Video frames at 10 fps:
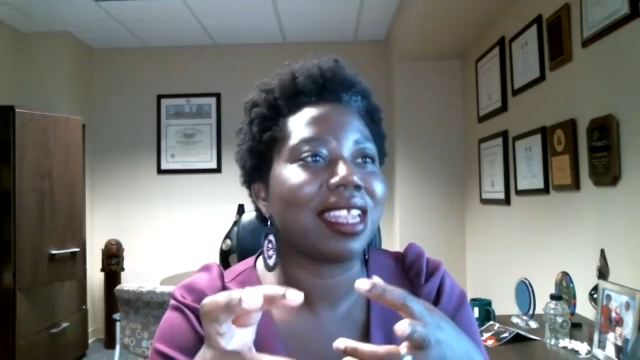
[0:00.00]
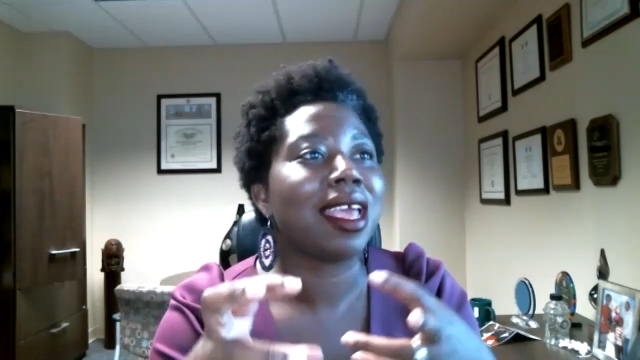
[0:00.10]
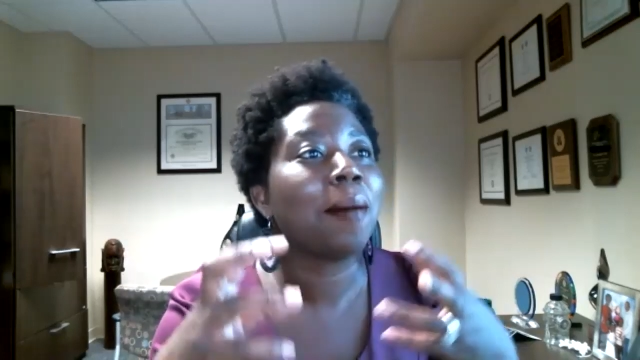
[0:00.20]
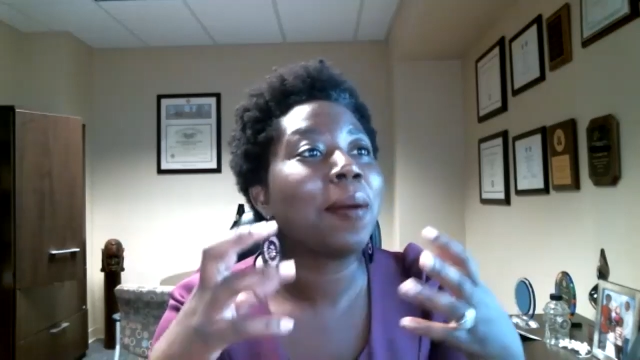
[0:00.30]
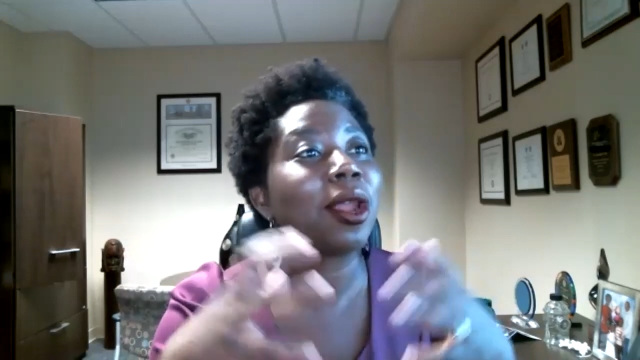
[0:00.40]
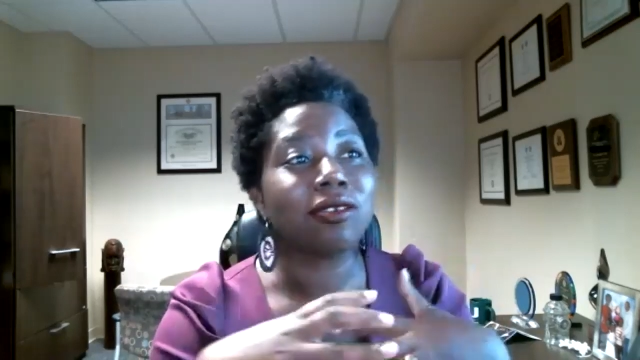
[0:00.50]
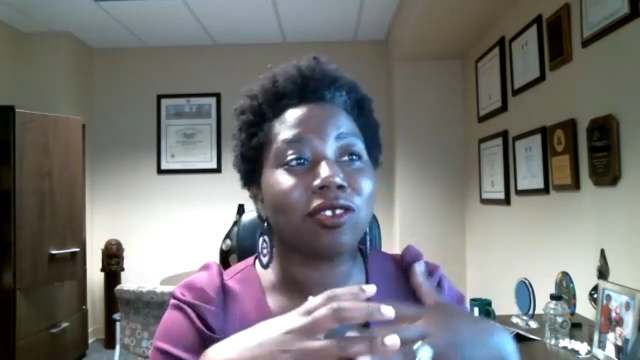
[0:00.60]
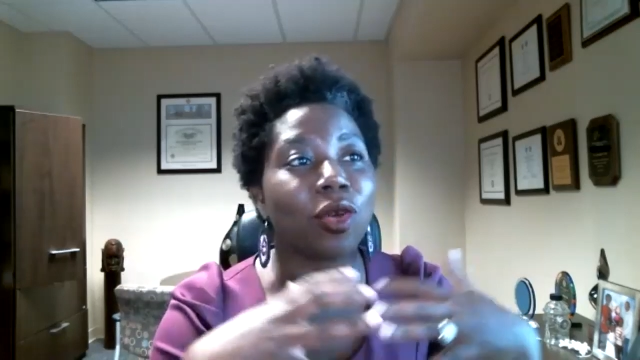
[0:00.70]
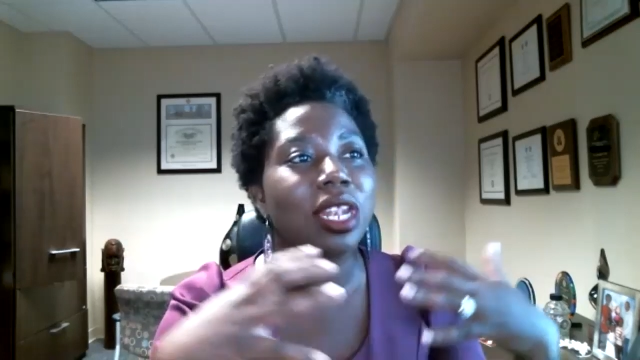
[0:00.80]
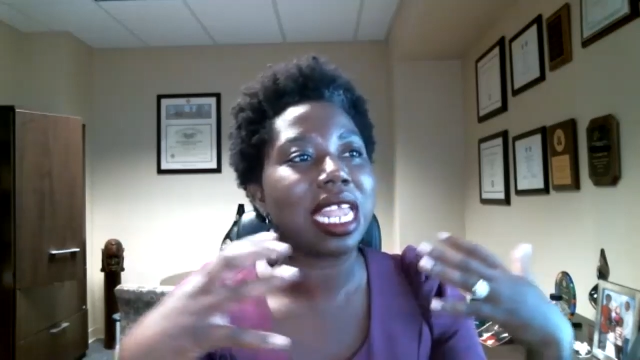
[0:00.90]
but also
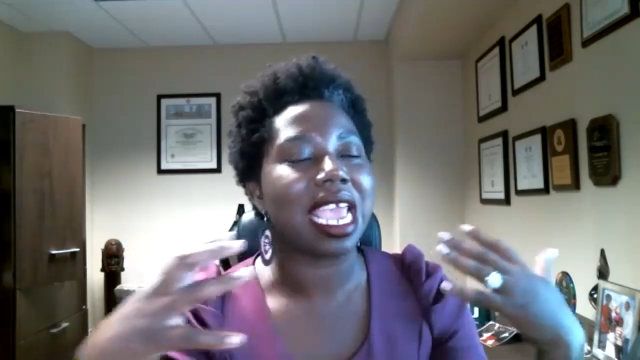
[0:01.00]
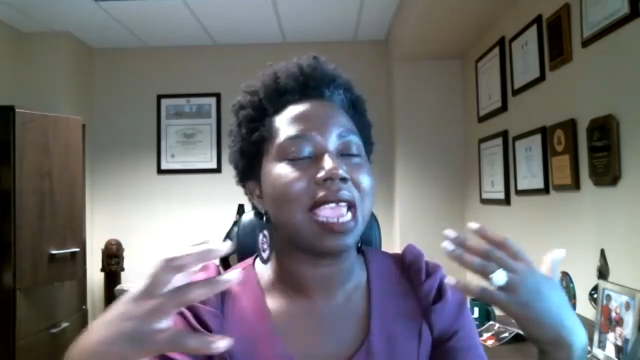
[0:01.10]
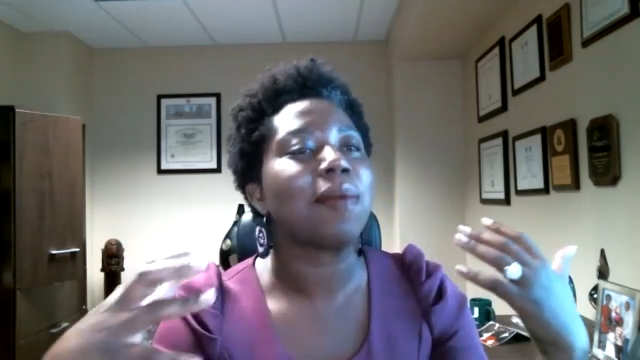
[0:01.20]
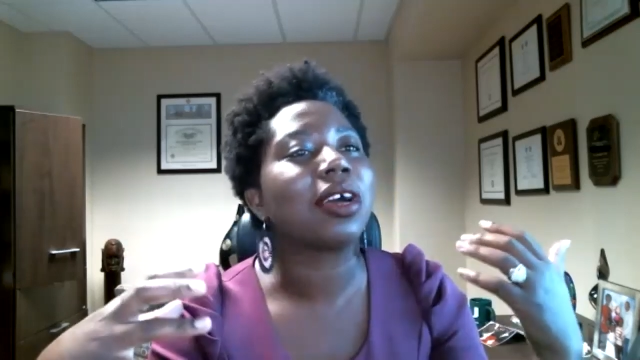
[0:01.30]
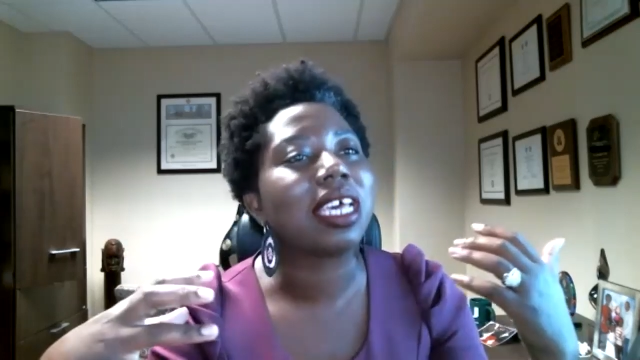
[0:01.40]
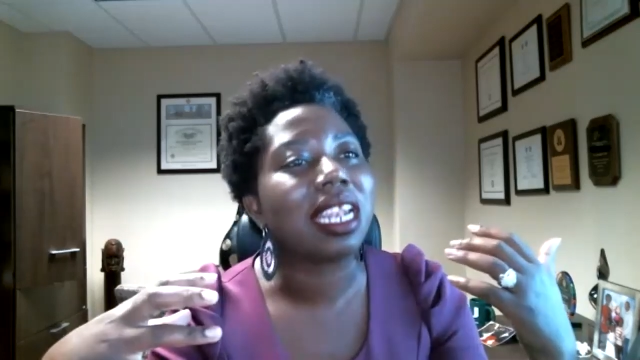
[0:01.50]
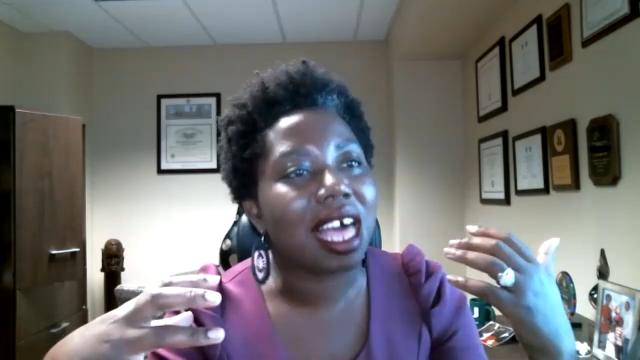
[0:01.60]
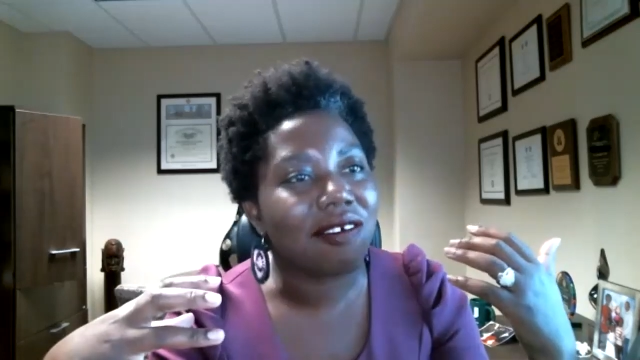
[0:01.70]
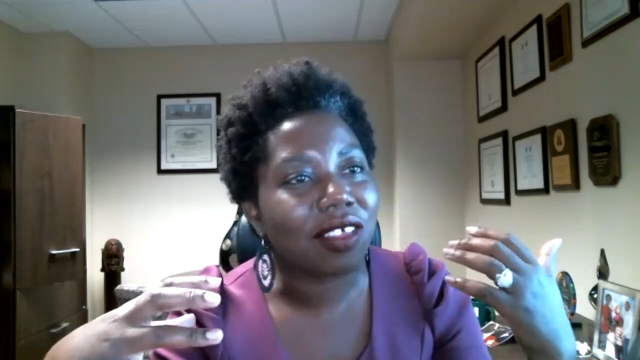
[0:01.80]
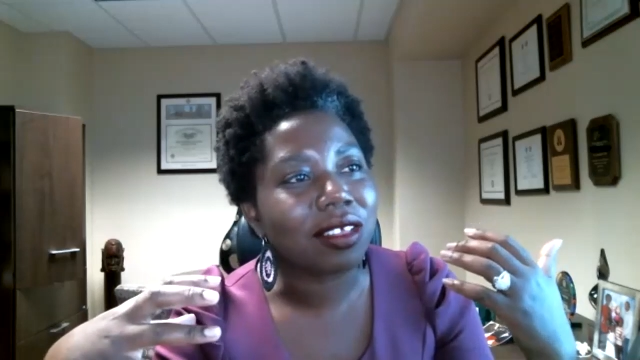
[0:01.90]
neighborhood
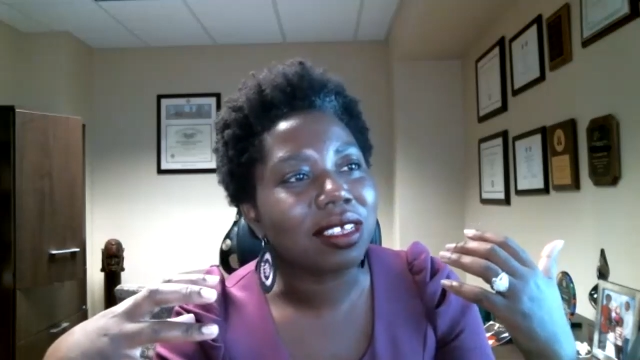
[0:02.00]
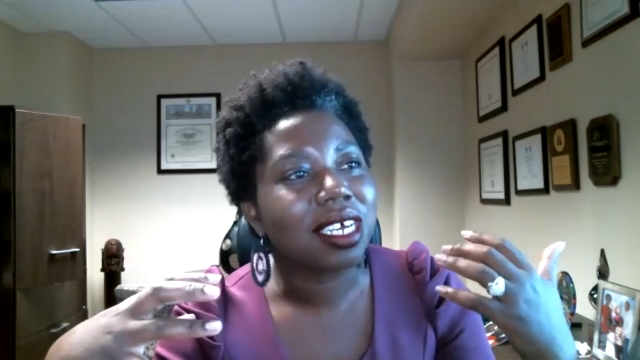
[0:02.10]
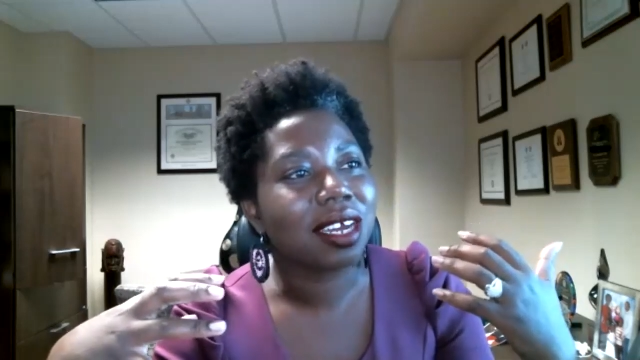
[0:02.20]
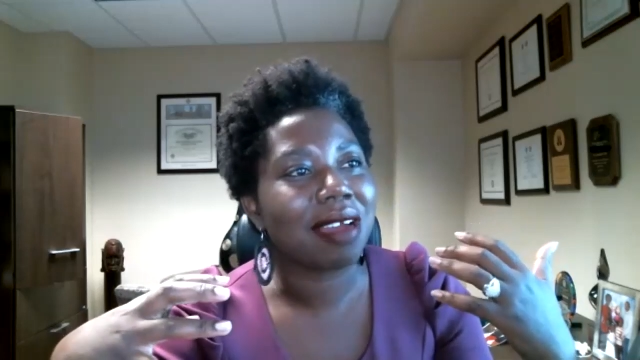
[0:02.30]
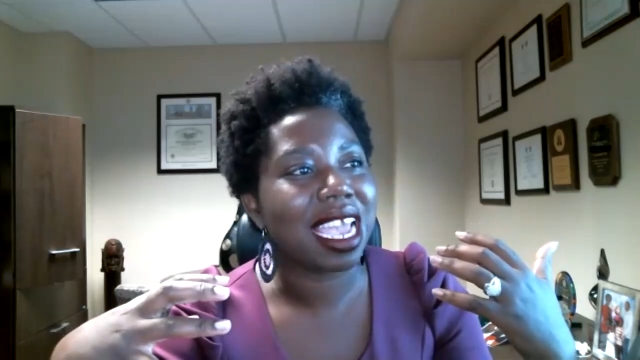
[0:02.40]
level, right?